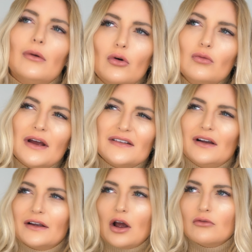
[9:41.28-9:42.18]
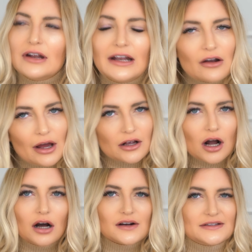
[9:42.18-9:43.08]
almost like a really like
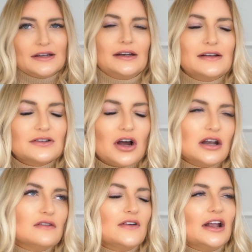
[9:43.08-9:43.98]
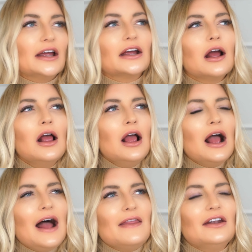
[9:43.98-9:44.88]
car sickness kind of feeling.
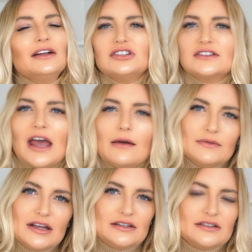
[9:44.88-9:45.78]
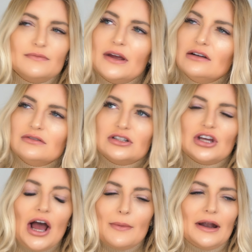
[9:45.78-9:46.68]
And then I just kept needing to pee all the
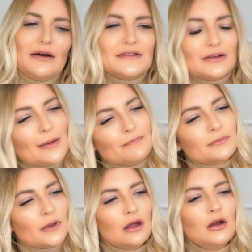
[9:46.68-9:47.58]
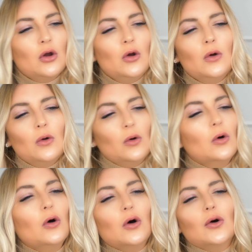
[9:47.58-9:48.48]
time, and I was like,
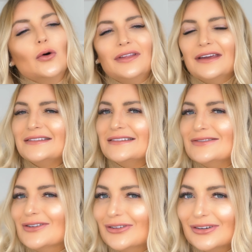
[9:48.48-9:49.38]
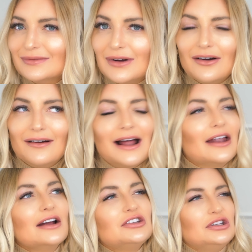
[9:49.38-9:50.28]
oh, this is not normal.
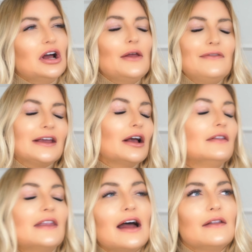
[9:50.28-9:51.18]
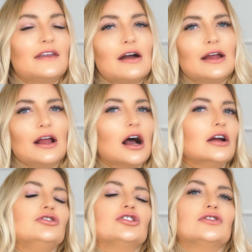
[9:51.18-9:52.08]
And I think that day
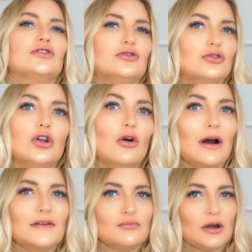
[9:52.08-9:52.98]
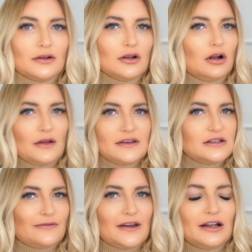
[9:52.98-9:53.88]
I just knew I was pregnant. Like
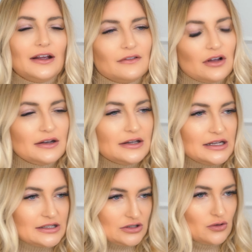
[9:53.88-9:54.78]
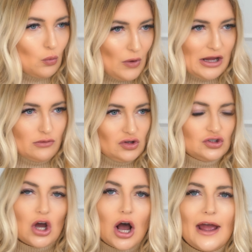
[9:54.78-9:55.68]
these feelings, like needing to wee all the
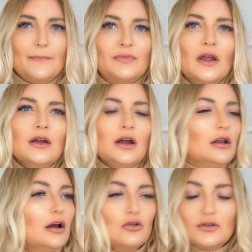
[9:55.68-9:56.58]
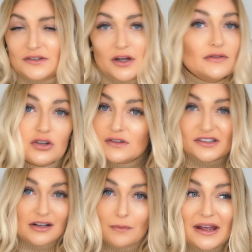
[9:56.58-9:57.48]
time, like I was
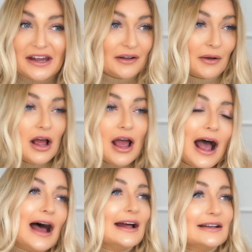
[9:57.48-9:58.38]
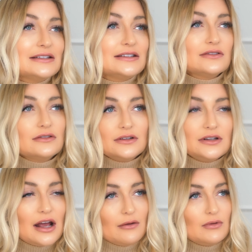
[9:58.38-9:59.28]
constantly peeing. And
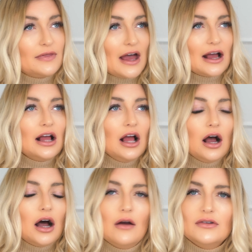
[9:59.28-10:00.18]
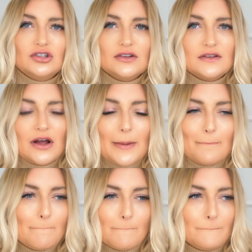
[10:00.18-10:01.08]
yeah, with that, I was just like,
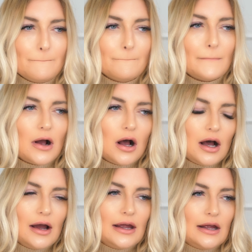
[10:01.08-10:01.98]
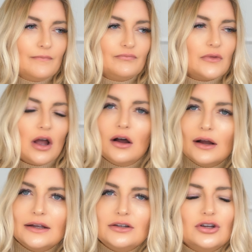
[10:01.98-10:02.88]
I
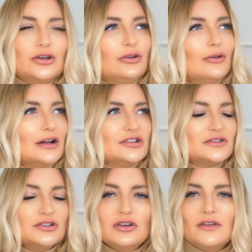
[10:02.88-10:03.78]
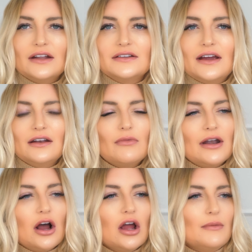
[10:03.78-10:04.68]
just knew that day. I
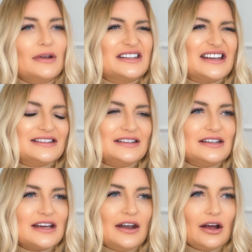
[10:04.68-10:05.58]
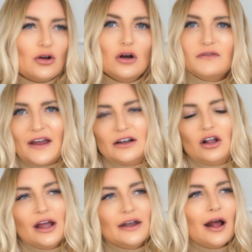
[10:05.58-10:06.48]
went home and I tested and I got a faint
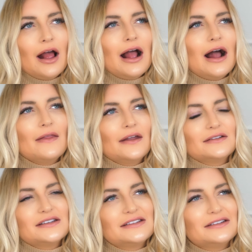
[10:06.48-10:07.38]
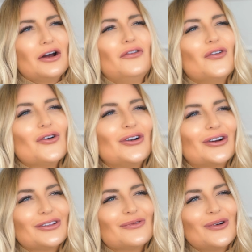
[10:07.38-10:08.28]
line. And then I tested at 4
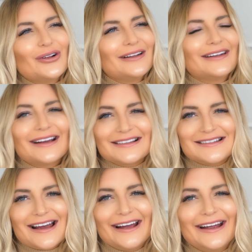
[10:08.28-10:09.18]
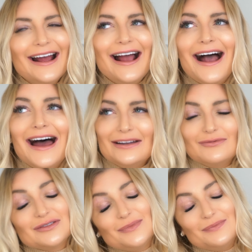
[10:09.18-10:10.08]
o'clock in the morning the next day, and it
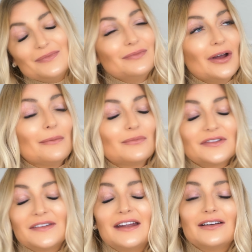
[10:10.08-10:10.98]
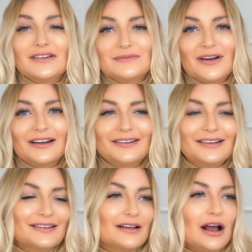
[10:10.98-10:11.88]
was like, said I was
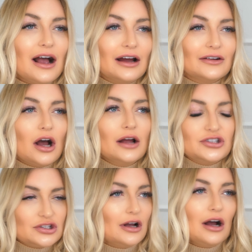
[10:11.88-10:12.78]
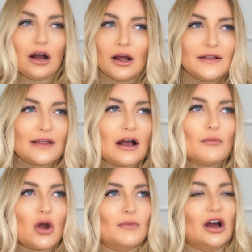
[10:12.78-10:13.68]
pregnant. And I just, in that
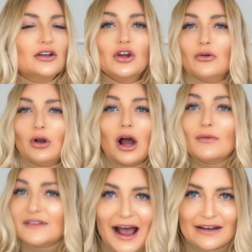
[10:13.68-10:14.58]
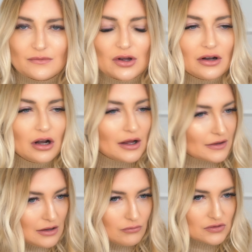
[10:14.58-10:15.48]
moment, I knew, like I was adamant, like
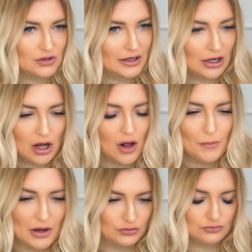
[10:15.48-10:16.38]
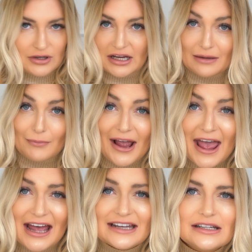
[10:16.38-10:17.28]
it was like alarm bells were ringing in my
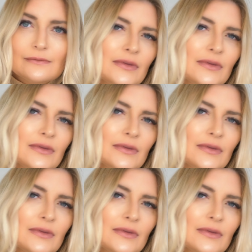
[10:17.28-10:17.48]
head.